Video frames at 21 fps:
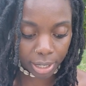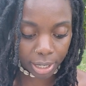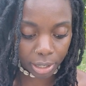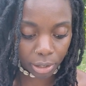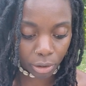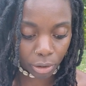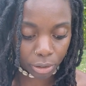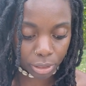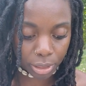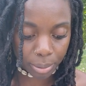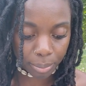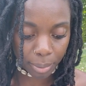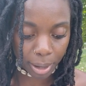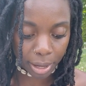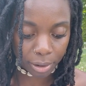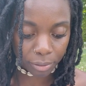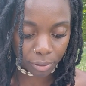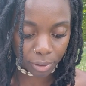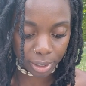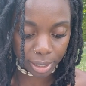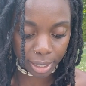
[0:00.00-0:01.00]
and heard the
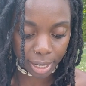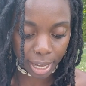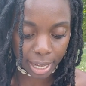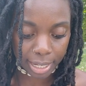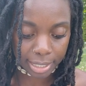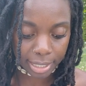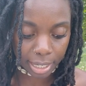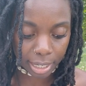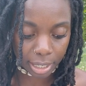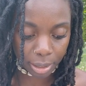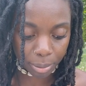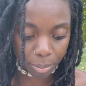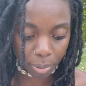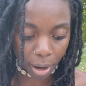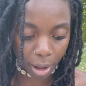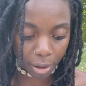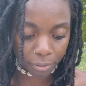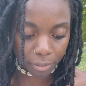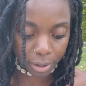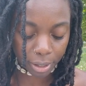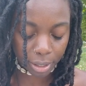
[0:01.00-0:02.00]
man reading Isaiah the
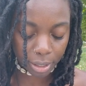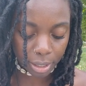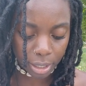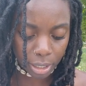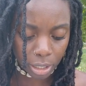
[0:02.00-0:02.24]
prophet.